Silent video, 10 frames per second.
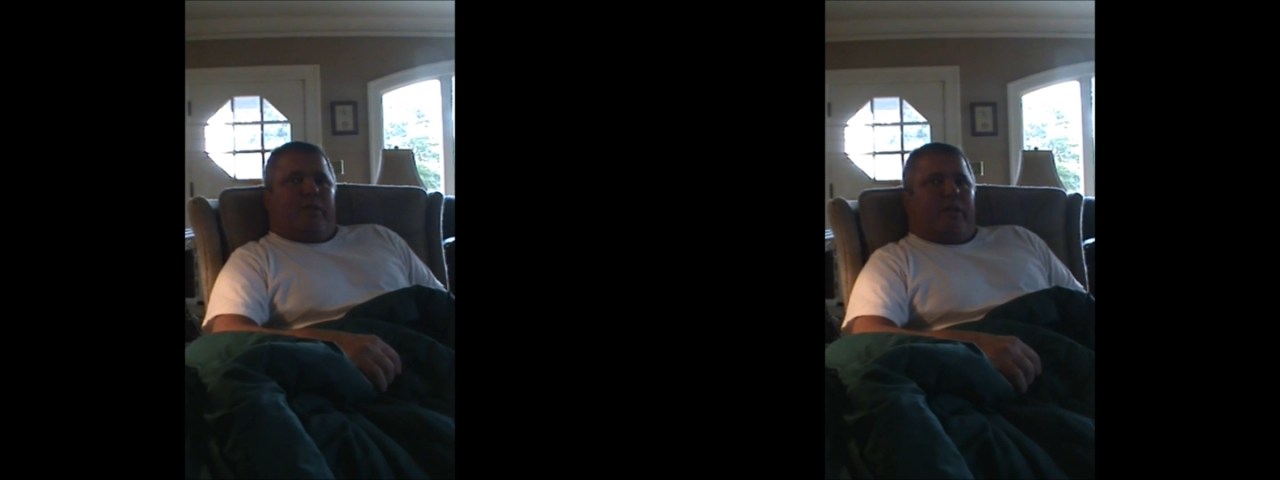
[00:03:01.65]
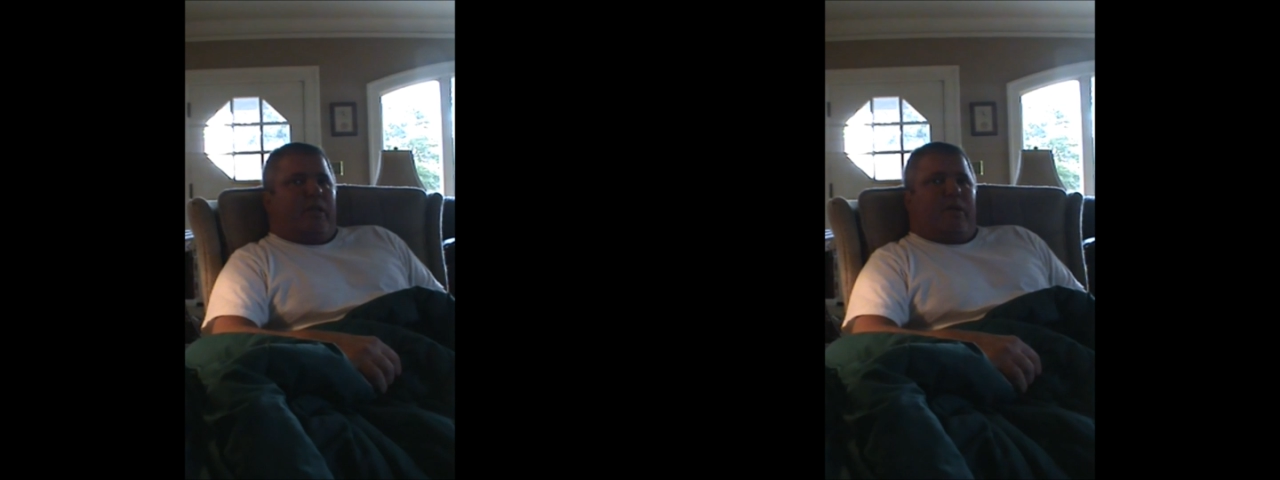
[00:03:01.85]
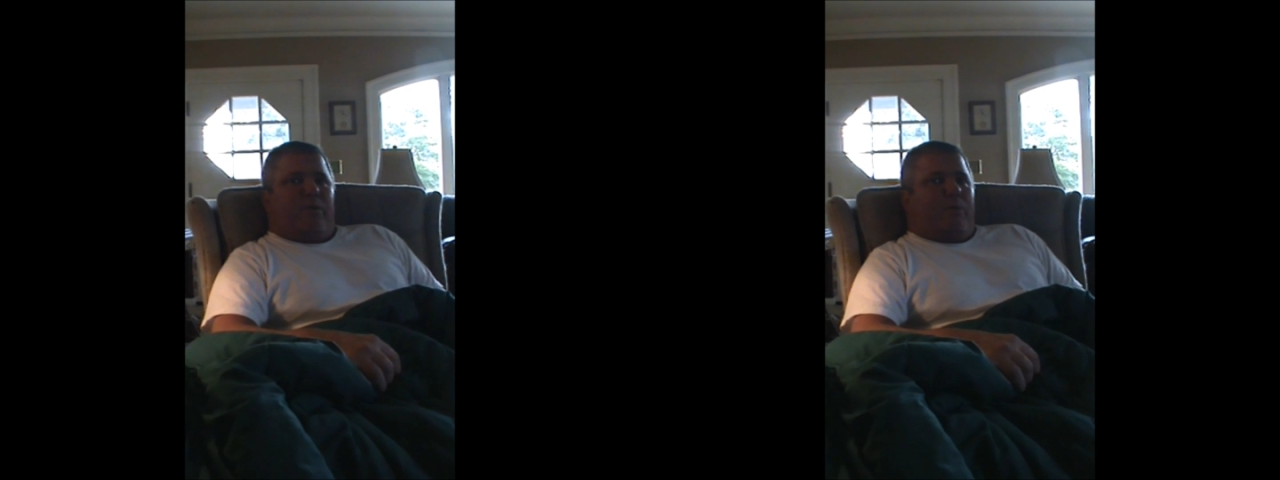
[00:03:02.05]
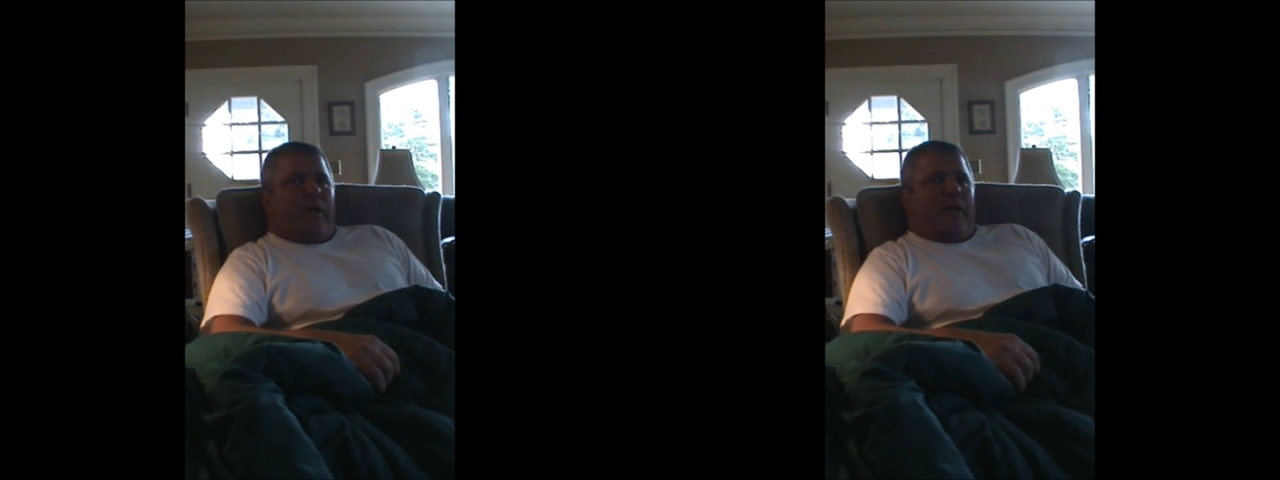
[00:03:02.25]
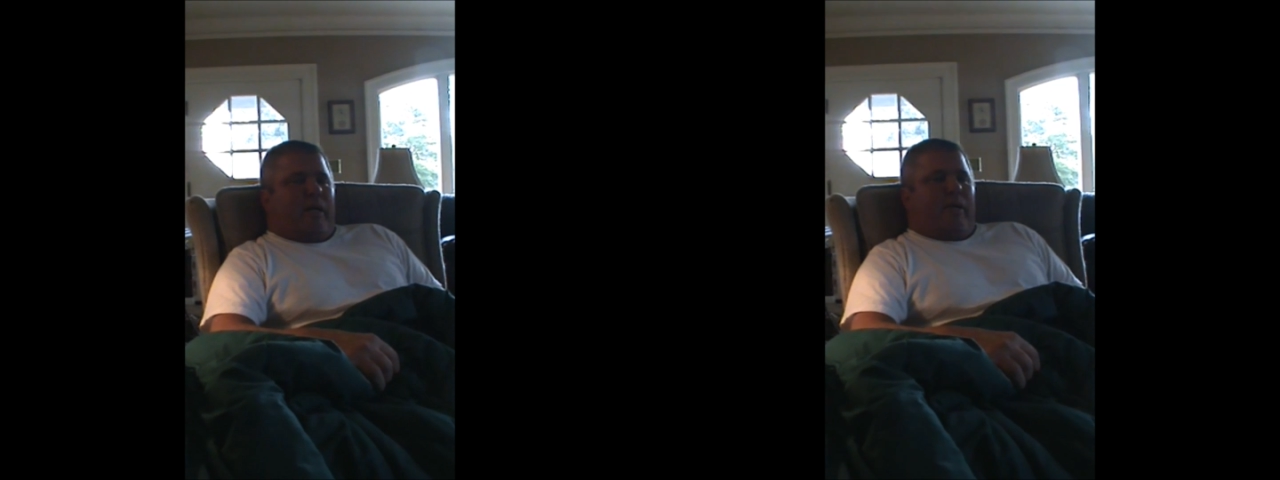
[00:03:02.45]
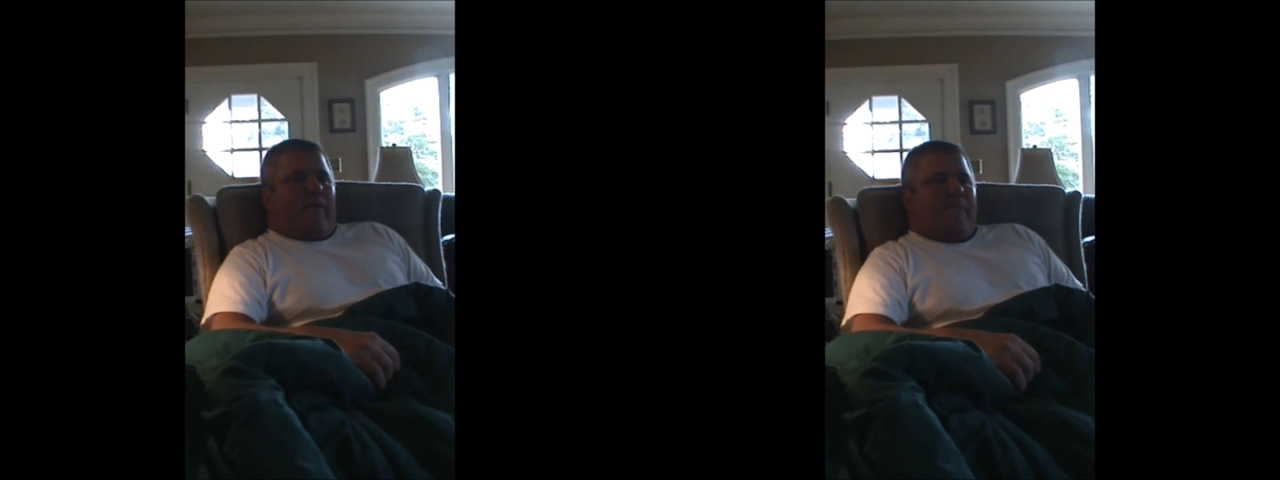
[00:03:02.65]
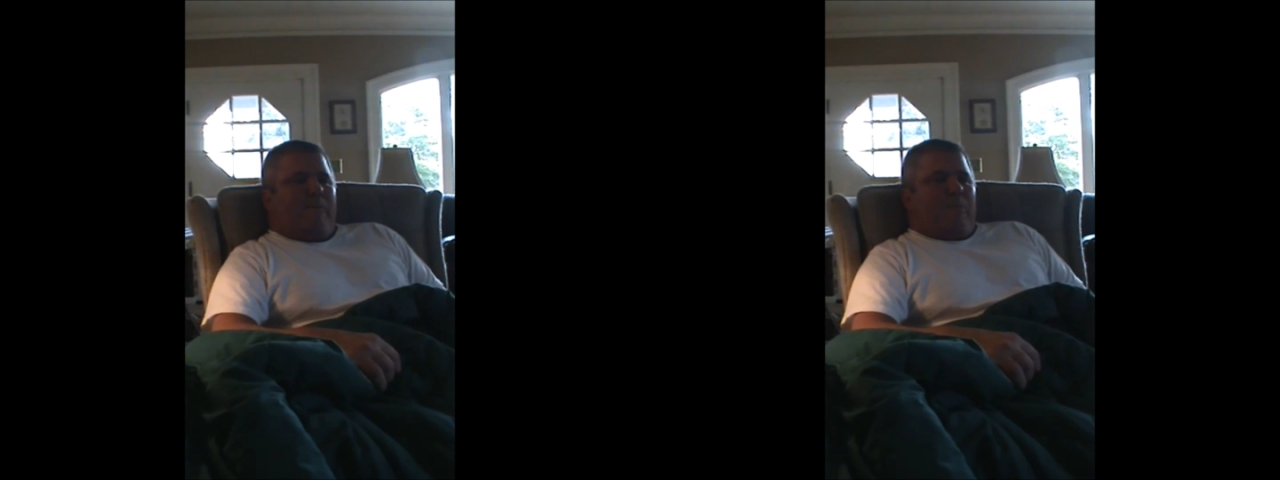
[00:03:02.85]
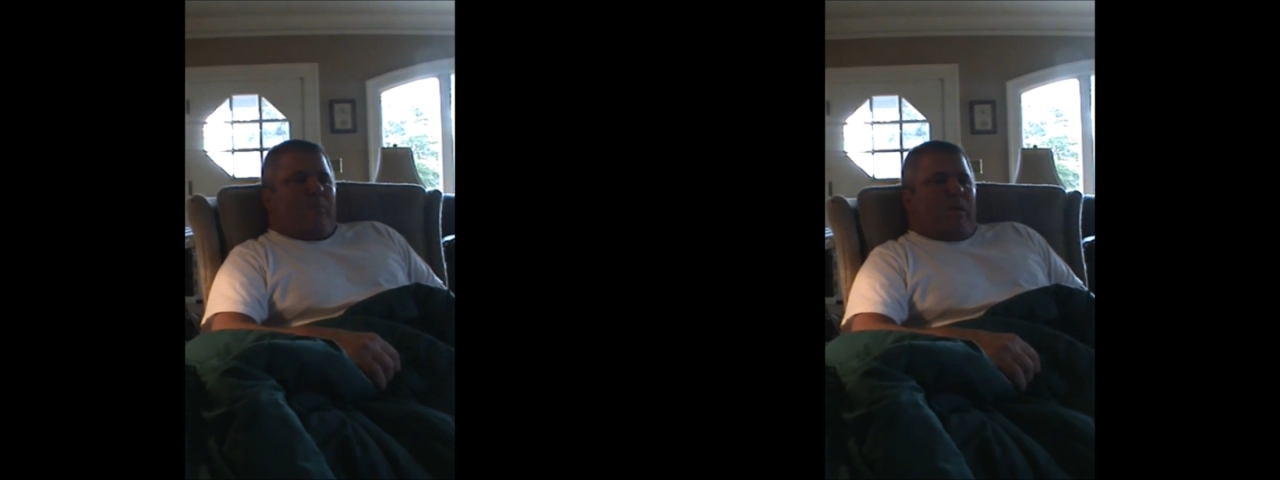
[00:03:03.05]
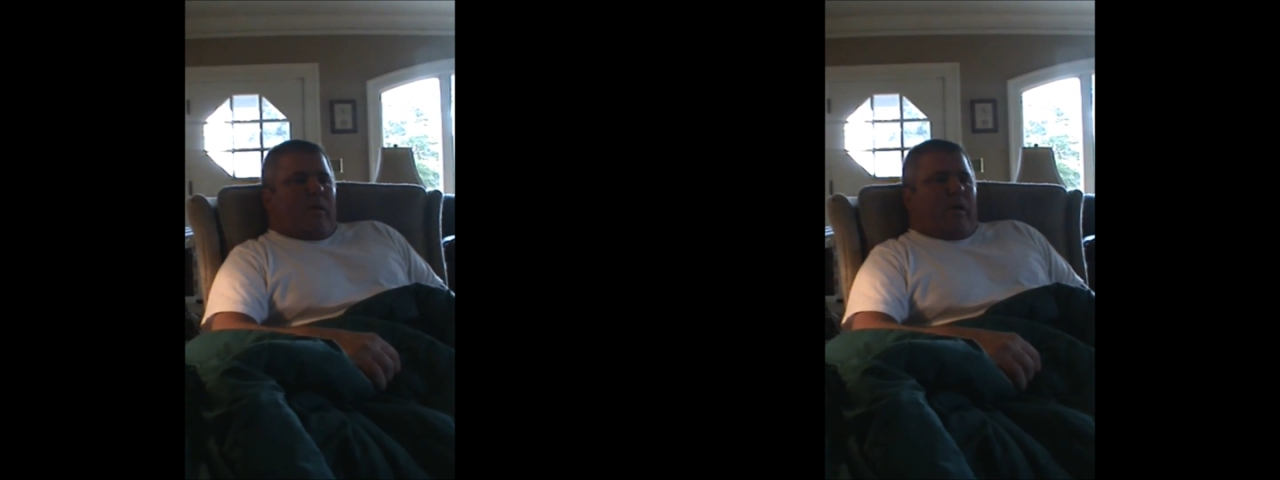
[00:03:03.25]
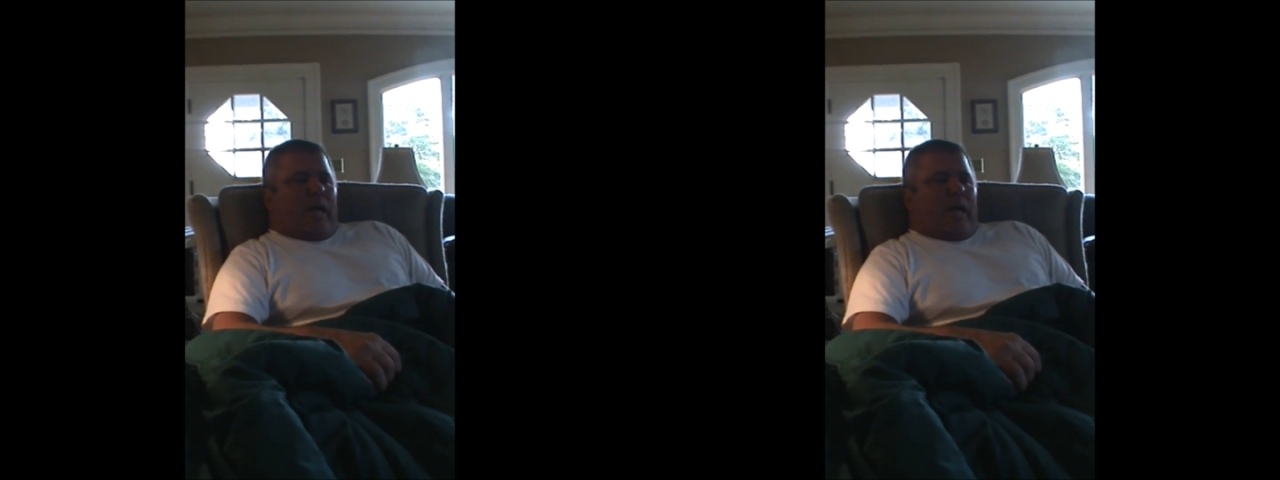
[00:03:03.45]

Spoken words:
in any other way. Mm-hmm.